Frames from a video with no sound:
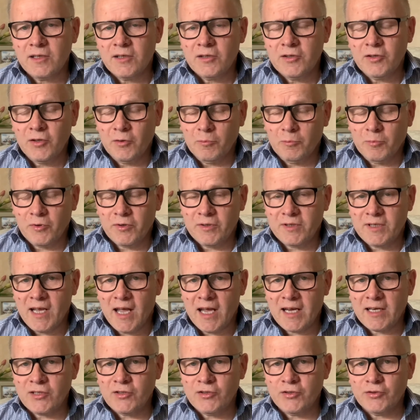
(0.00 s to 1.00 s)
to
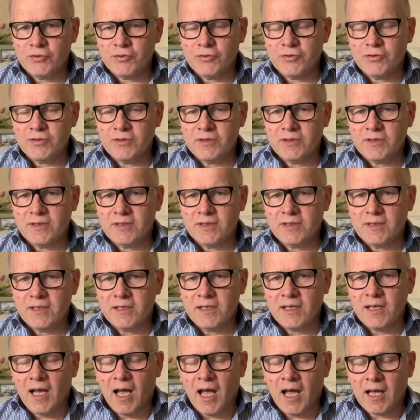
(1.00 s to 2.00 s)
protect you
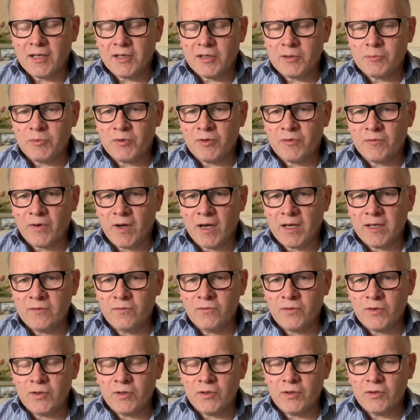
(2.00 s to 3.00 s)
and to provide
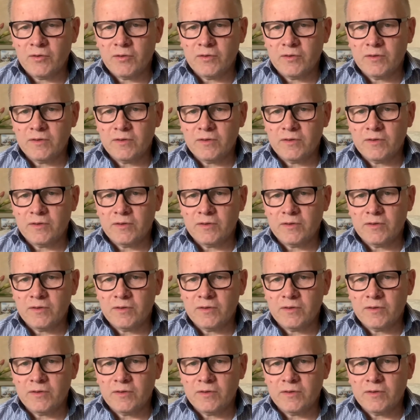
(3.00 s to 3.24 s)
for you.